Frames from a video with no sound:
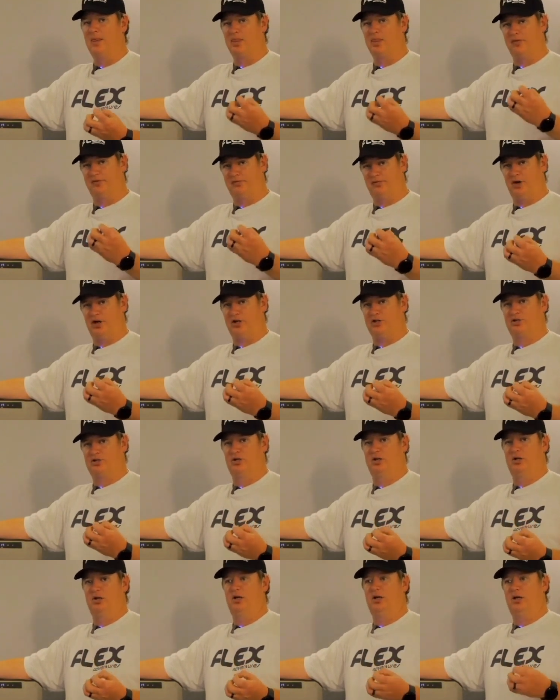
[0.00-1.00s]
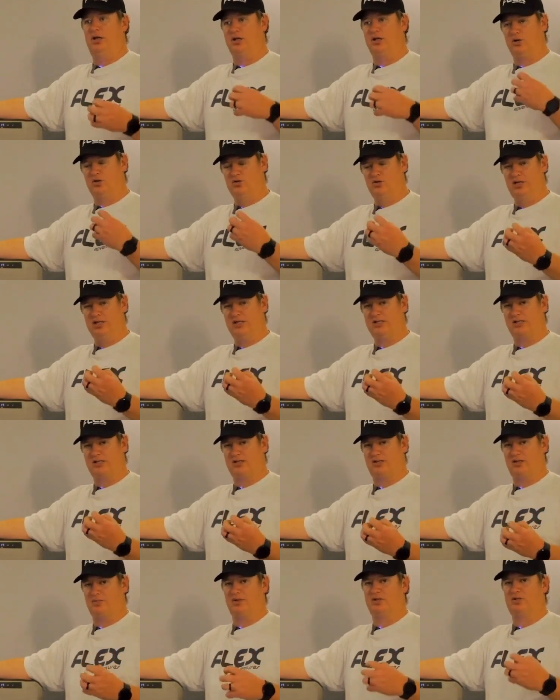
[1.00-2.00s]
the fridge and the cooling
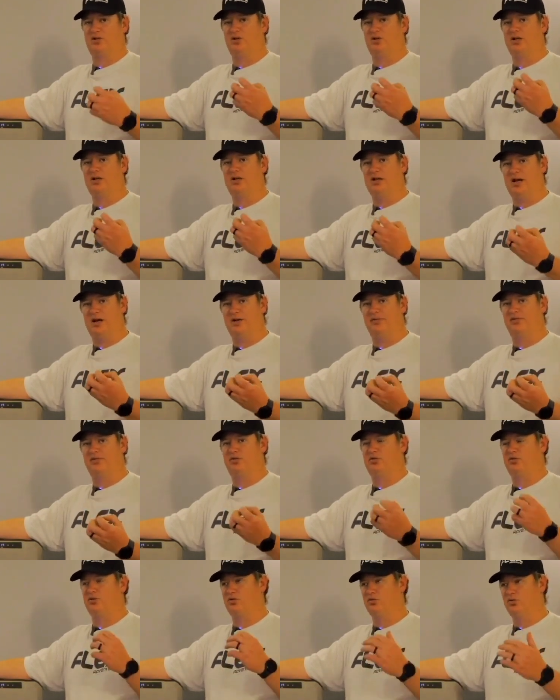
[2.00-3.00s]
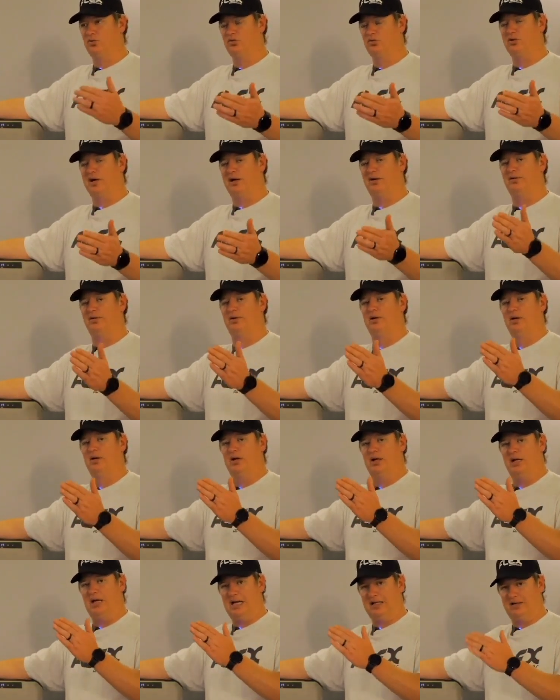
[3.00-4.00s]
system is not enough to cool down
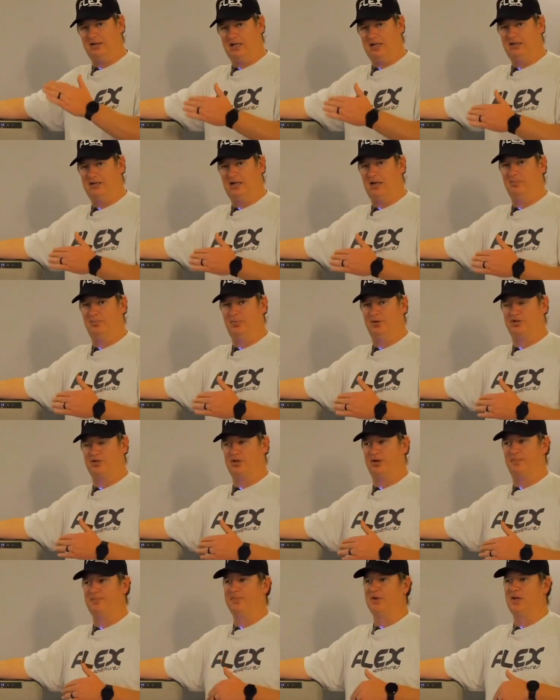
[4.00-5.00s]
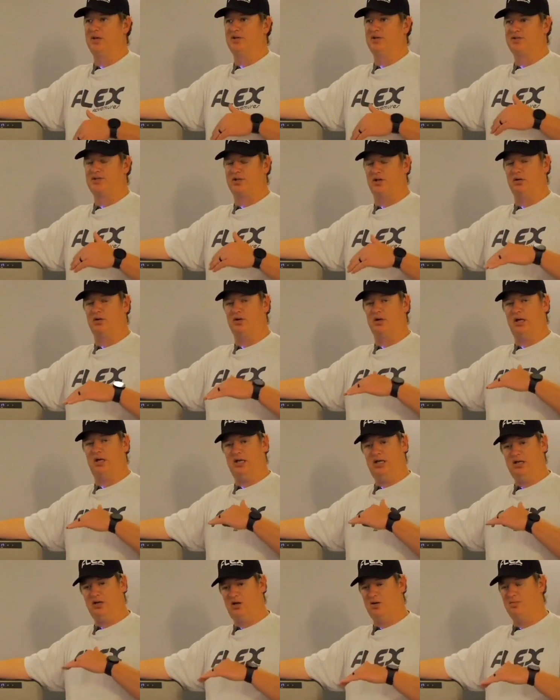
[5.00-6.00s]
at that temperature. So
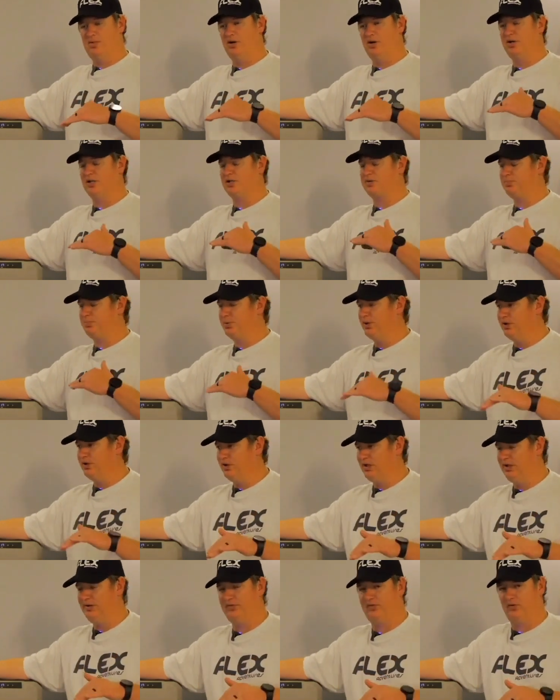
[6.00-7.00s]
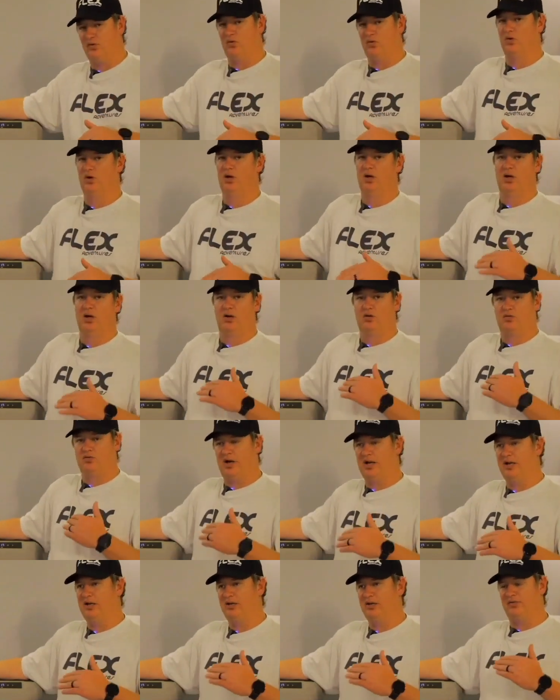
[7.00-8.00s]
eco mode is purely for
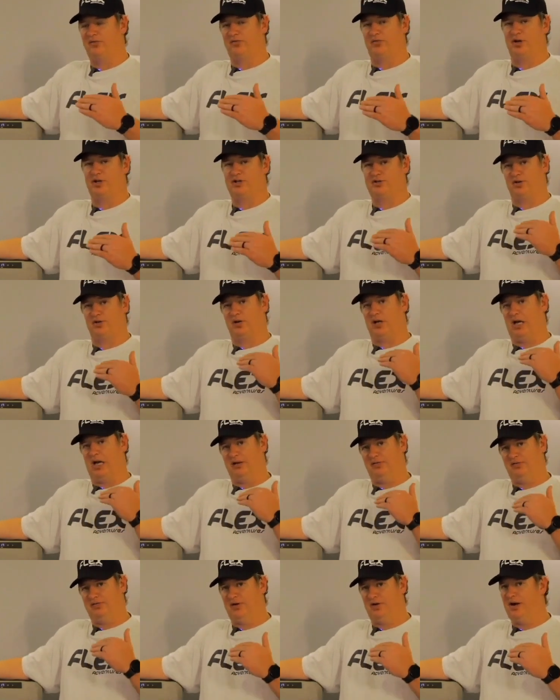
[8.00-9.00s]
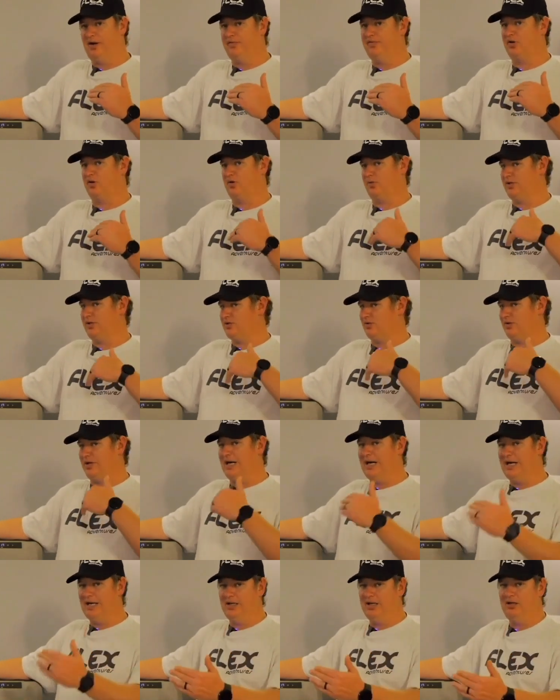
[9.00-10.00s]
running the fridge at 5 degrees or
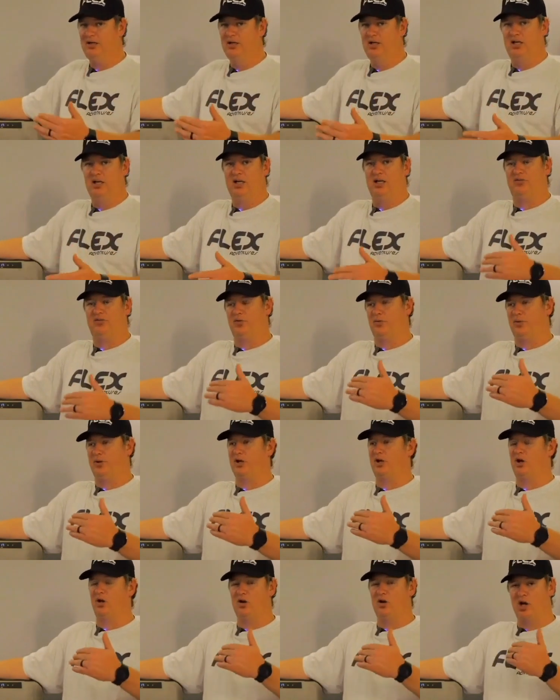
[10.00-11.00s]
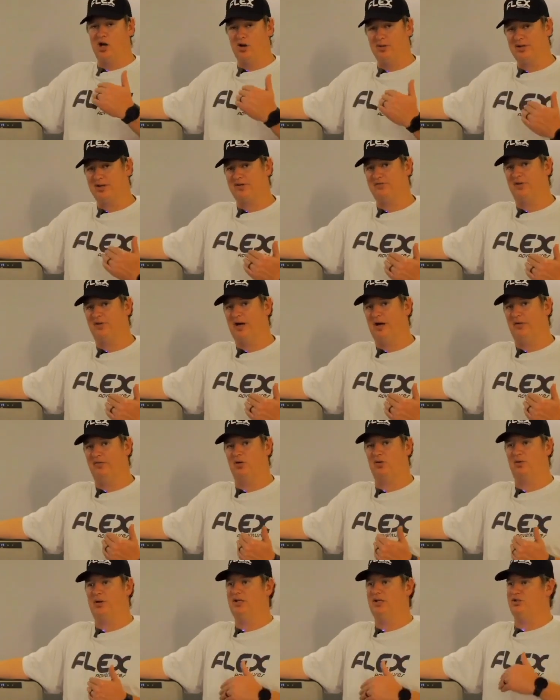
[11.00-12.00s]
higher. If you want to go lower than 5
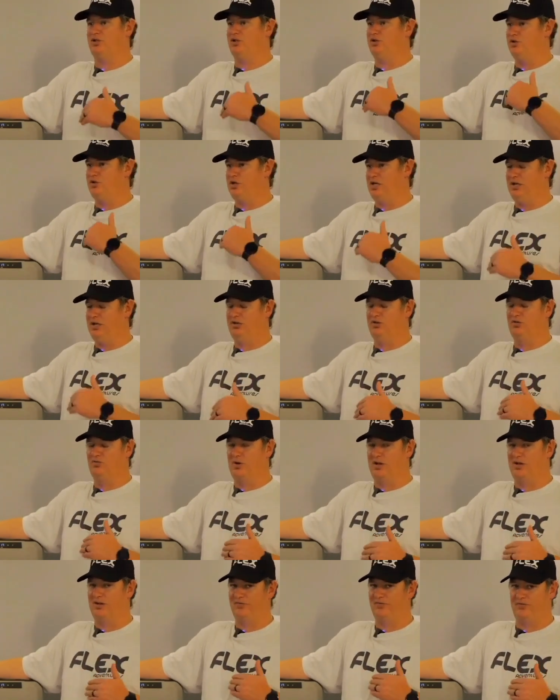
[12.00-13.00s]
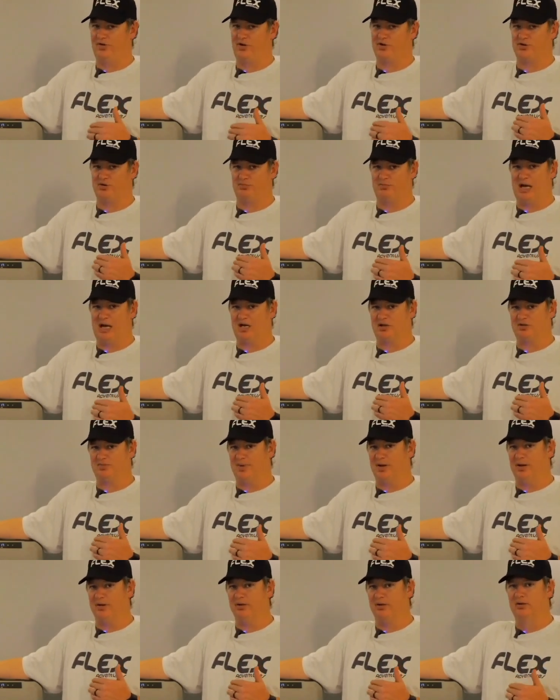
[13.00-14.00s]
degrees, you need to run the fridge on max
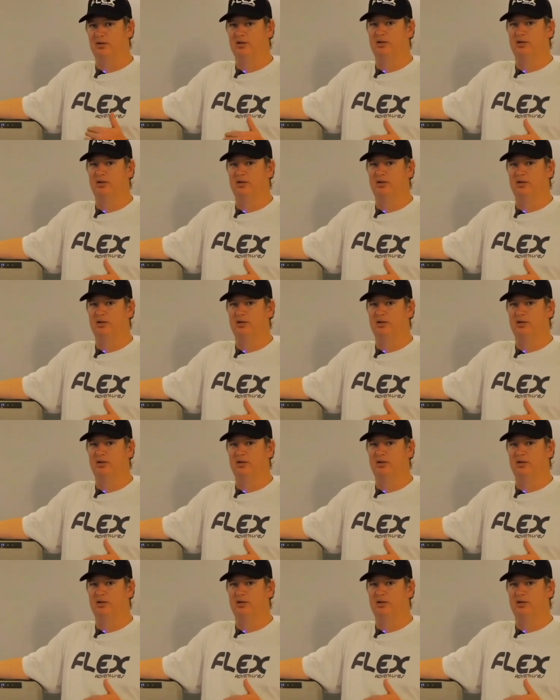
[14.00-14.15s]
mode.